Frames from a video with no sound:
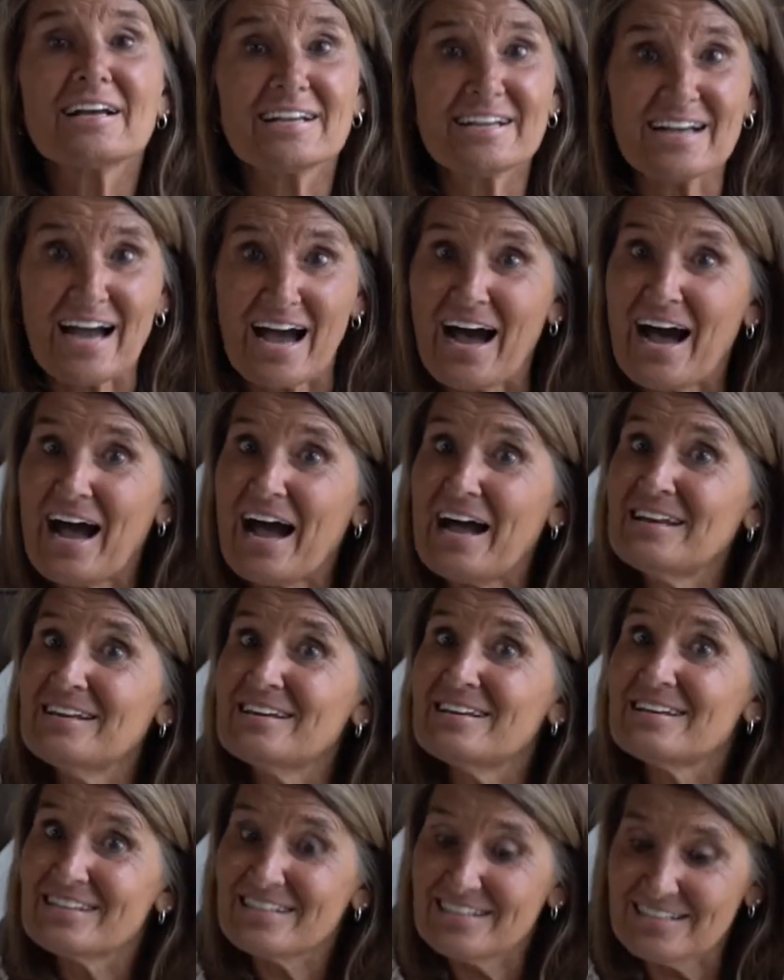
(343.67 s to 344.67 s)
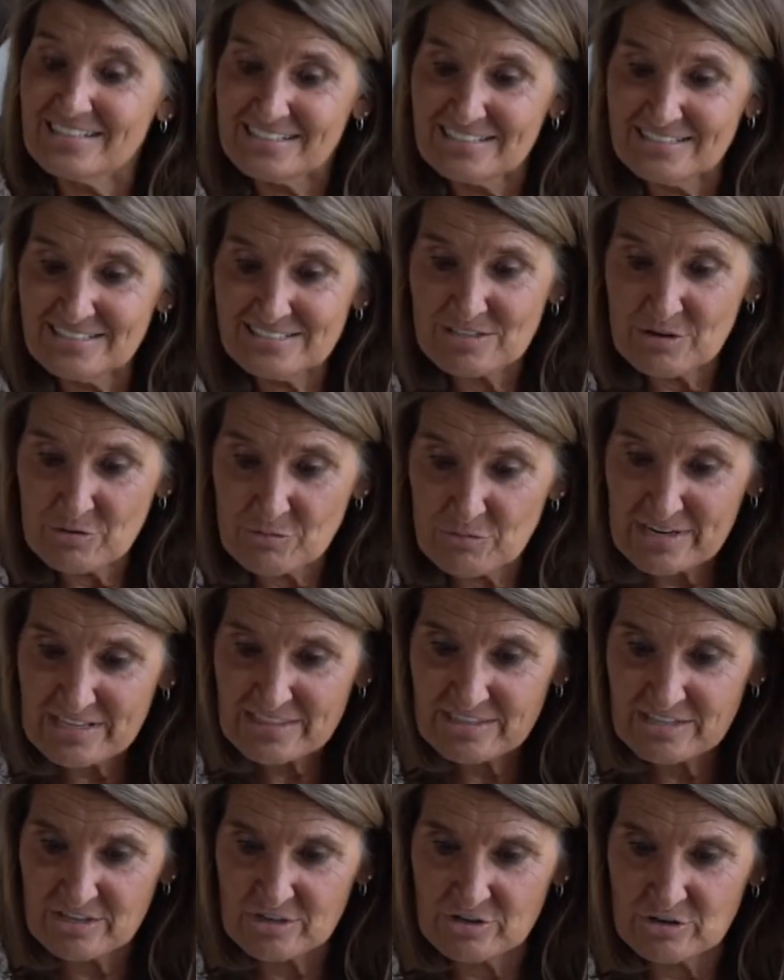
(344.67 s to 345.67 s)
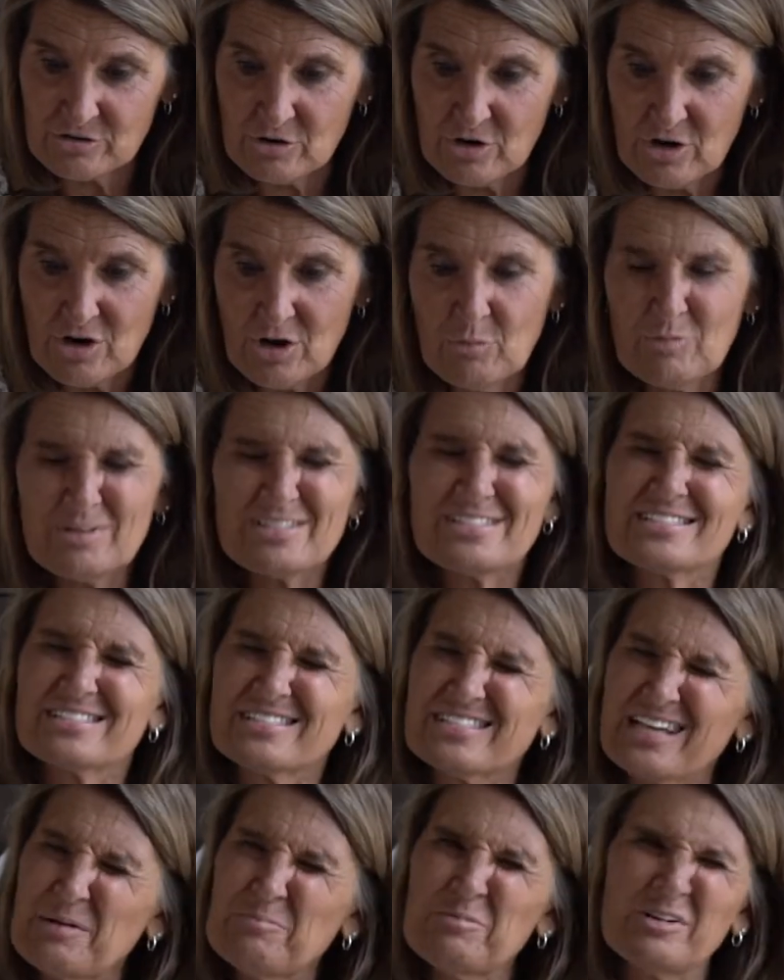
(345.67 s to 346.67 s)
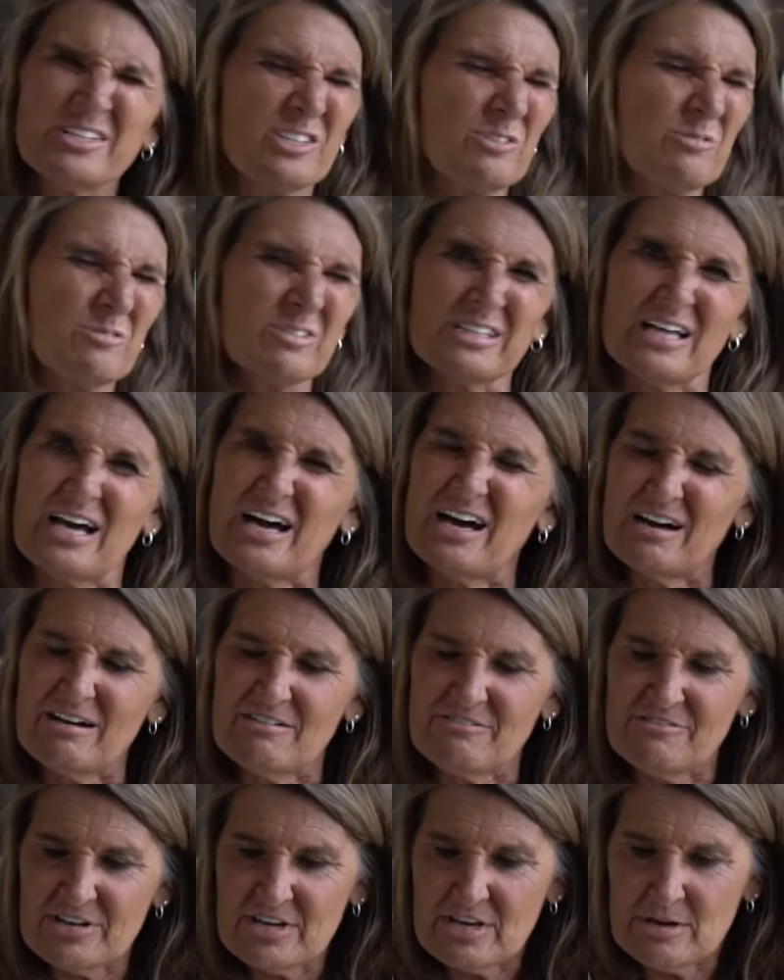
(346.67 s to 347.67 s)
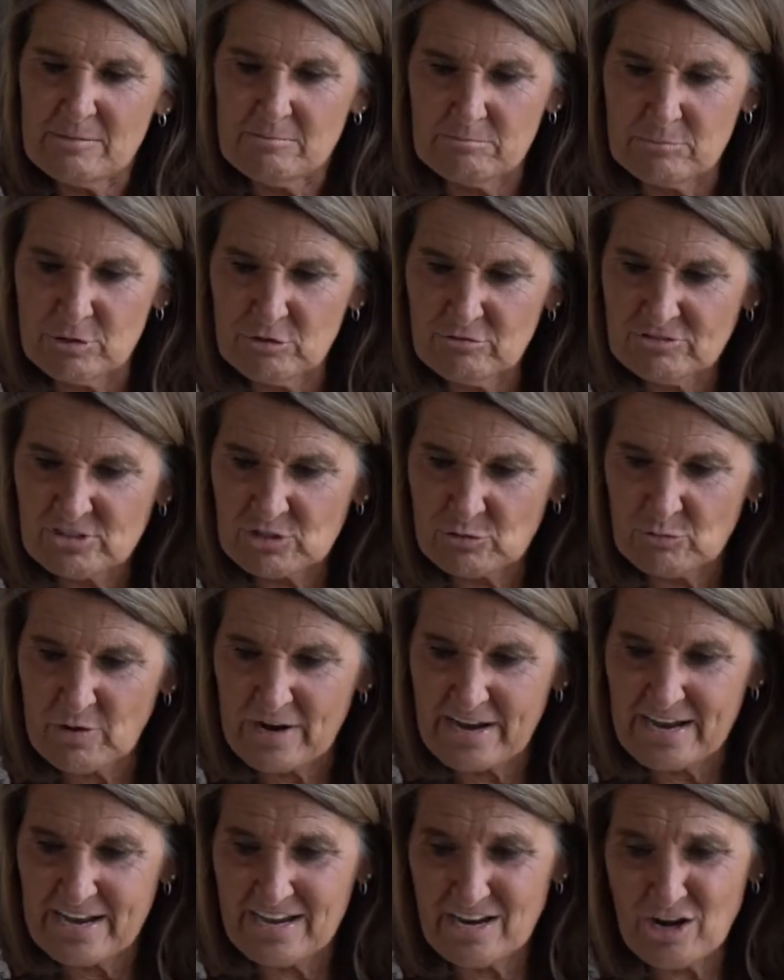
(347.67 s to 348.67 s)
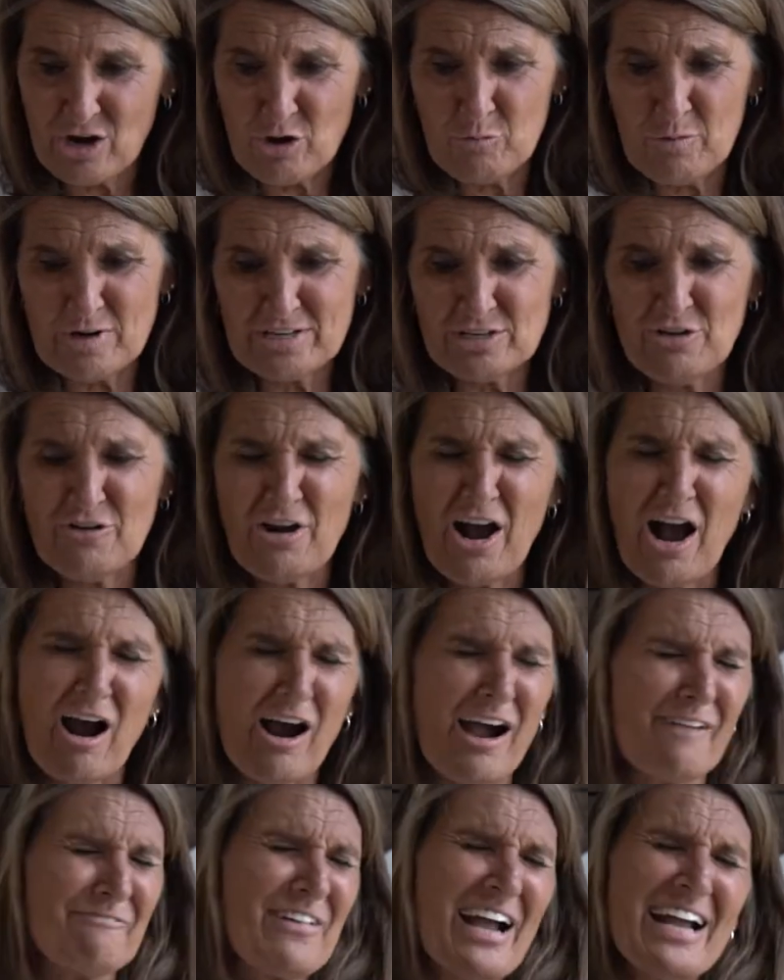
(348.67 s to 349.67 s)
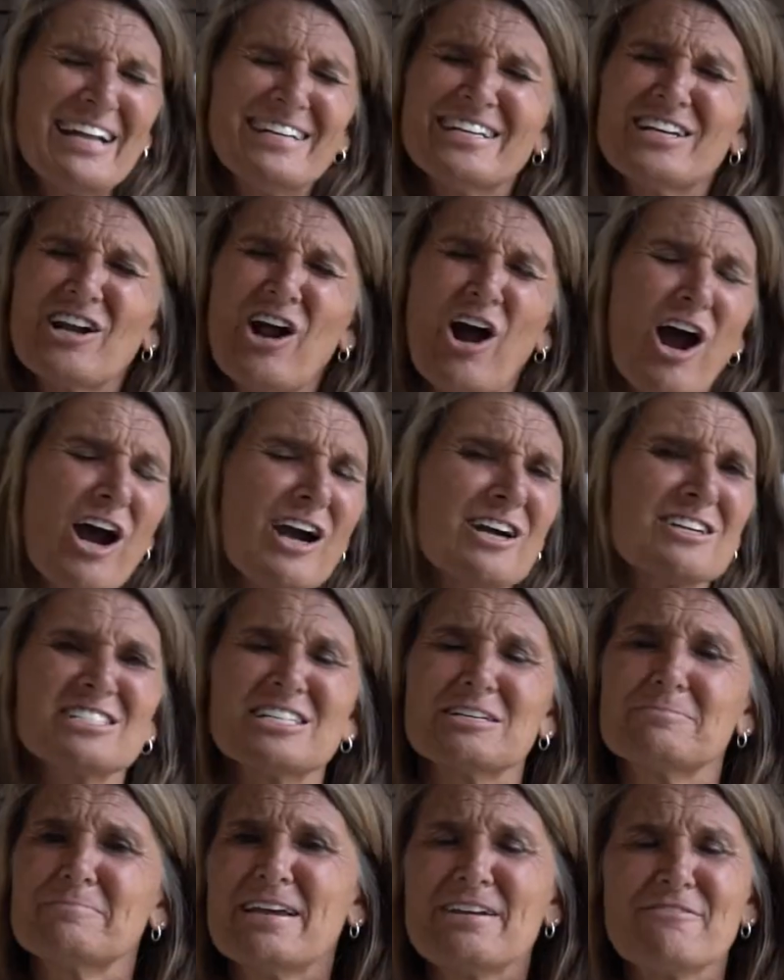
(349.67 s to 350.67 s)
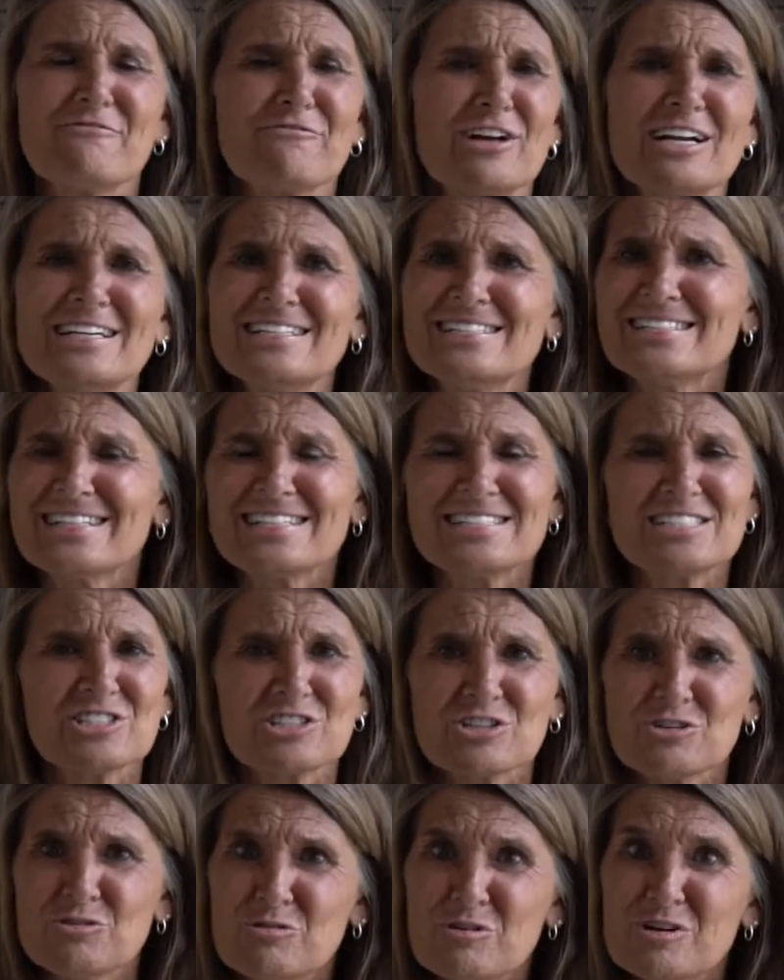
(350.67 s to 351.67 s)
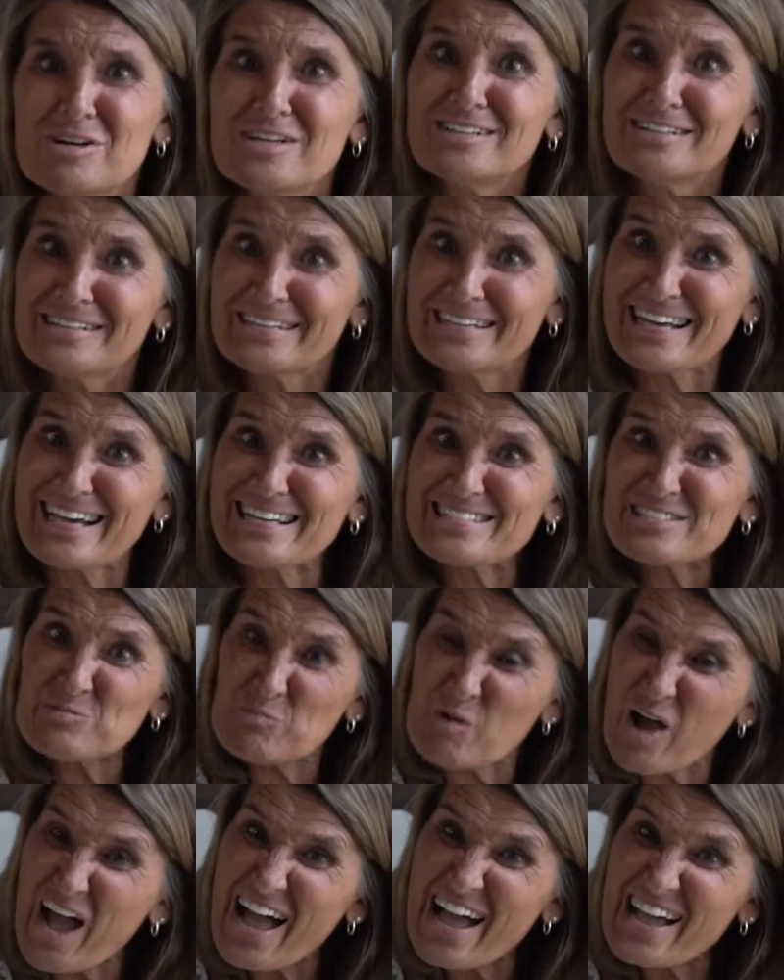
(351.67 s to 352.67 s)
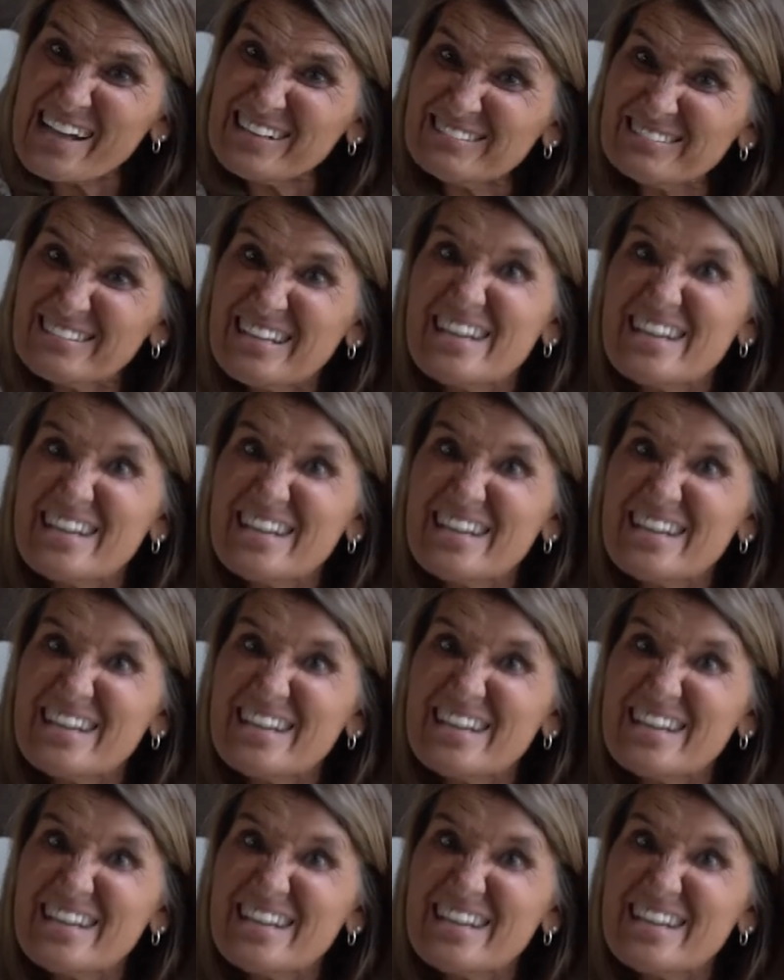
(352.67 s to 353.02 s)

God is with you when someone you love moves away or when you ha- find it hard to make friends at school, guess what?